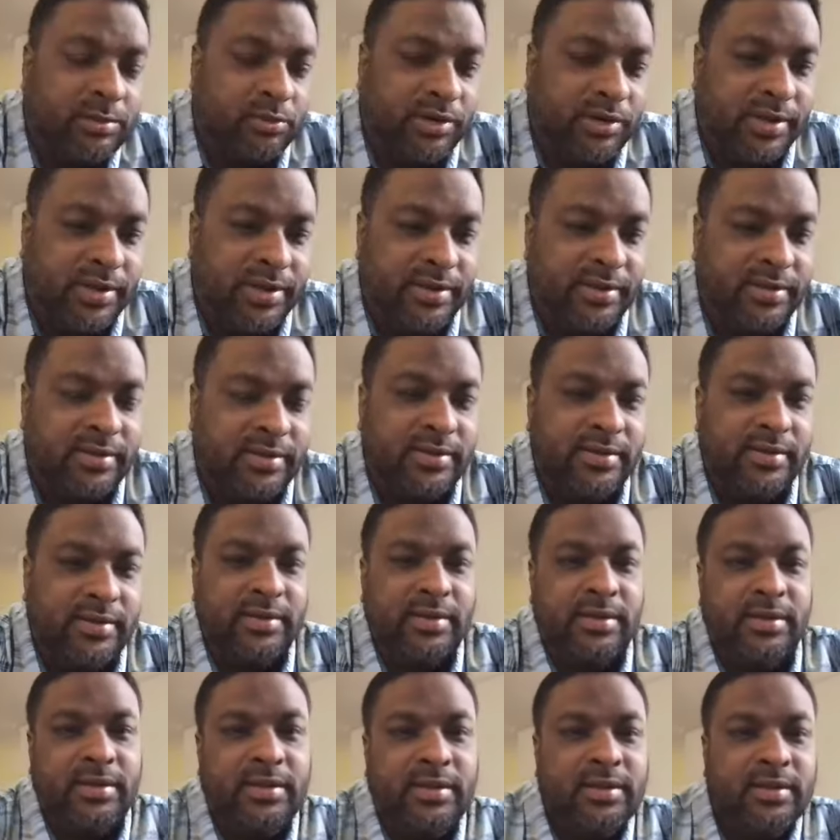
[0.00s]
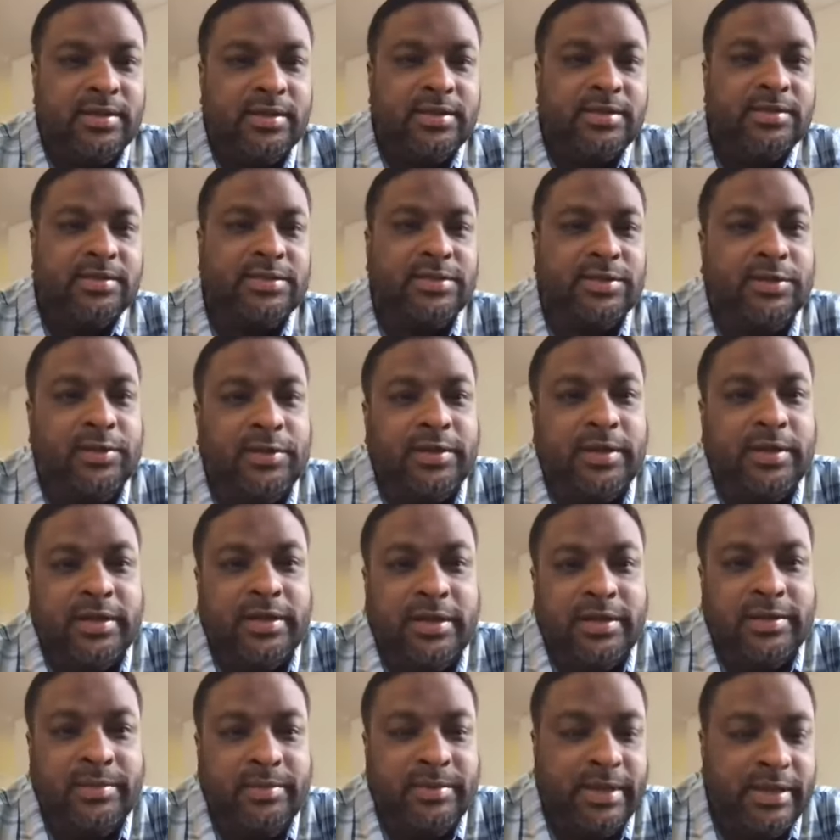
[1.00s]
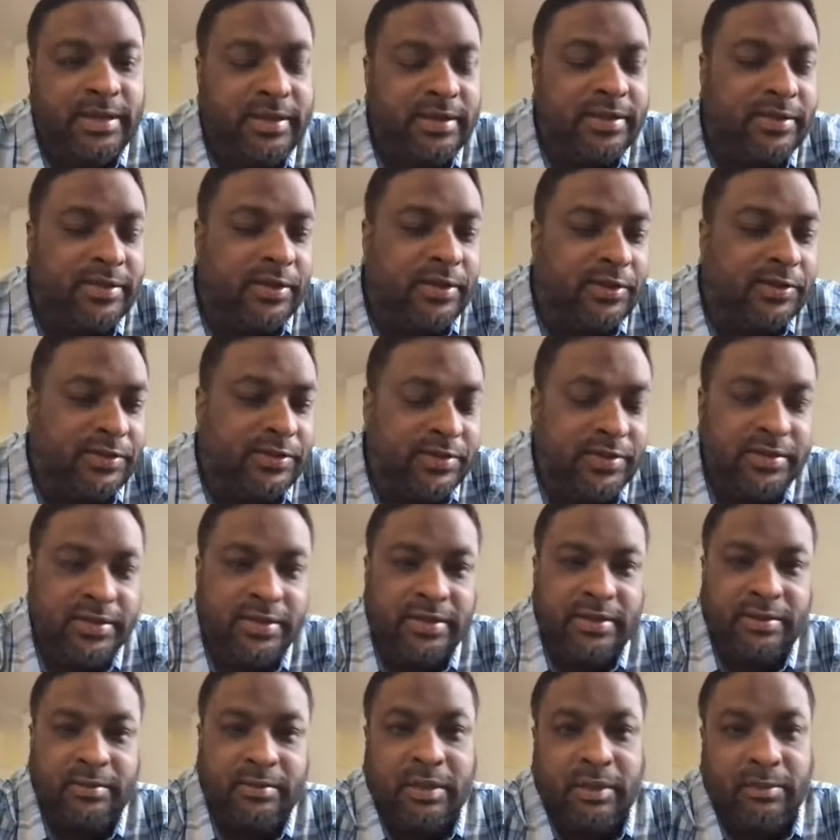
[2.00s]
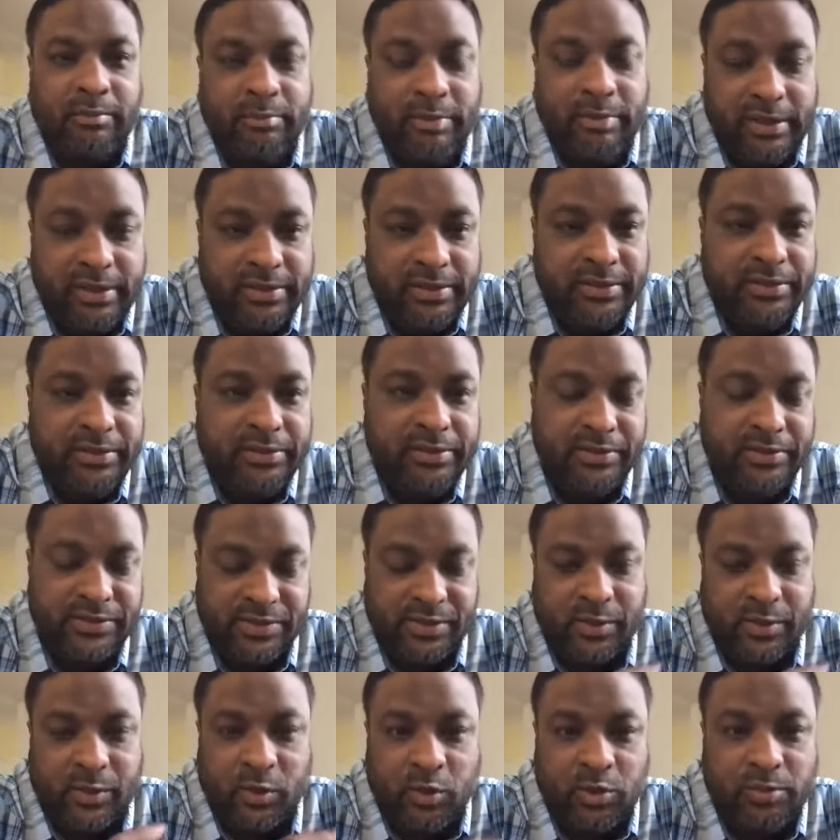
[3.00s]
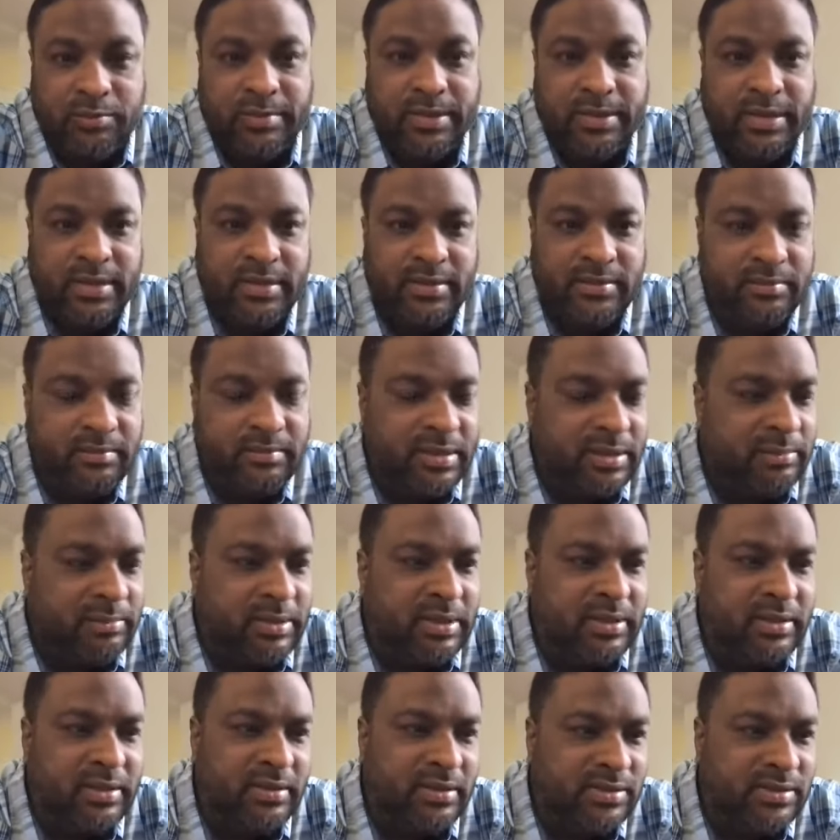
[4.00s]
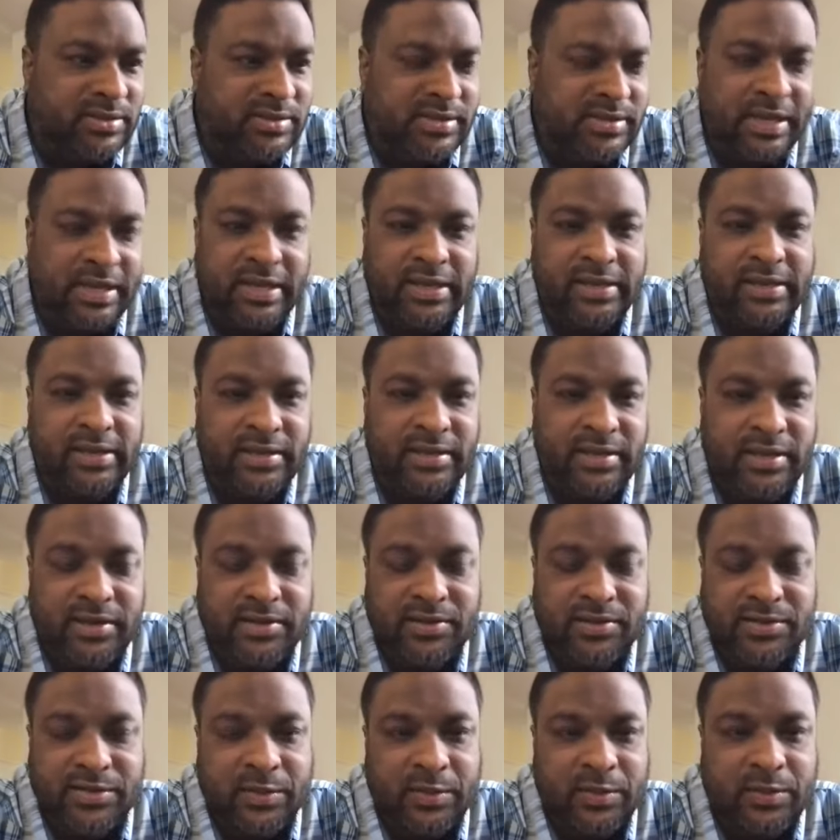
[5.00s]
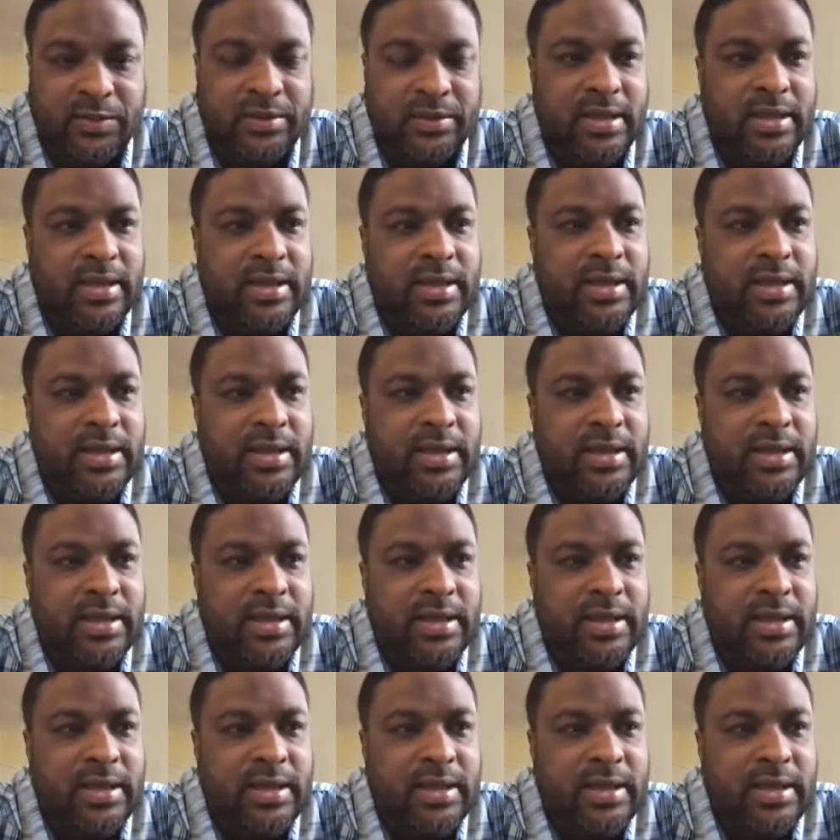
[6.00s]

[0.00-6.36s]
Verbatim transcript: Bryan. Mm-hmm. So um, I encountered a, a builder, so an old man, maybe in his 80 years old.